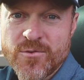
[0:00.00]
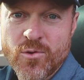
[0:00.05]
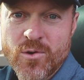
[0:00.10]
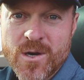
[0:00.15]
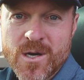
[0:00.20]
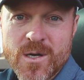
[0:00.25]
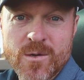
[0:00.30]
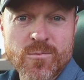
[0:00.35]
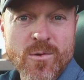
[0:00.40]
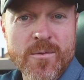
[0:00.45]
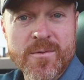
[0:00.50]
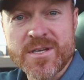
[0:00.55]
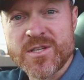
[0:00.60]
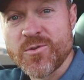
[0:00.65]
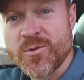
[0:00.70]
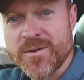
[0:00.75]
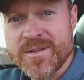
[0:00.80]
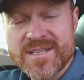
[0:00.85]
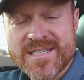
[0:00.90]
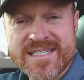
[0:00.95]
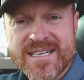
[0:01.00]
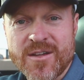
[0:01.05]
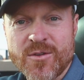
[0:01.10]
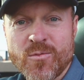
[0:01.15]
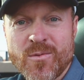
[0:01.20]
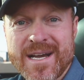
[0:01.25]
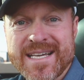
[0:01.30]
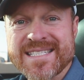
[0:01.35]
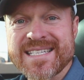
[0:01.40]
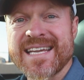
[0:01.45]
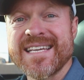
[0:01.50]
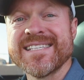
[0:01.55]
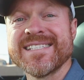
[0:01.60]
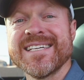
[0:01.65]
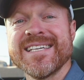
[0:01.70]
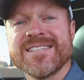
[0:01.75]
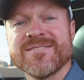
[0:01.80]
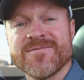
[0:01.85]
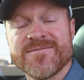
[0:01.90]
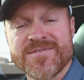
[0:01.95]
4 where we toured the Southwest and
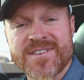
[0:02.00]
season